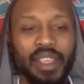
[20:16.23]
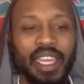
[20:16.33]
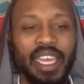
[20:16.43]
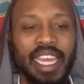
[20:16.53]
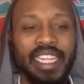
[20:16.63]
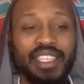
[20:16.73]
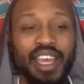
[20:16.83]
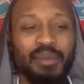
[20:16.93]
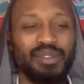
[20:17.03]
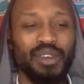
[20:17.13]
In
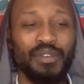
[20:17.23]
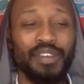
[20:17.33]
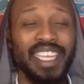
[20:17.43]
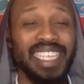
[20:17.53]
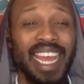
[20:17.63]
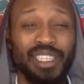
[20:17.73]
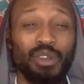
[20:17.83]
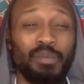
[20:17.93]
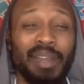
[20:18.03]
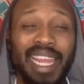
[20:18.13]
terms of his
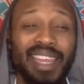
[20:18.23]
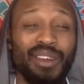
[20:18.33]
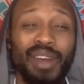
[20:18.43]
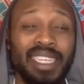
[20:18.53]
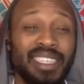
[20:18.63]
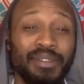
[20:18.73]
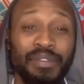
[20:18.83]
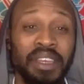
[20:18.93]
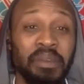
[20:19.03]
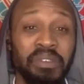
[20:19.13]
actual play, though, I didn't
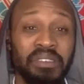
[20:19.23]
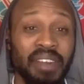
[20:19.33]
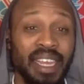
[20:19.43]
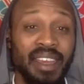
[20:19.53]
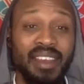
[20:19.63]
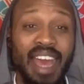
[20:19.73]
think it was great.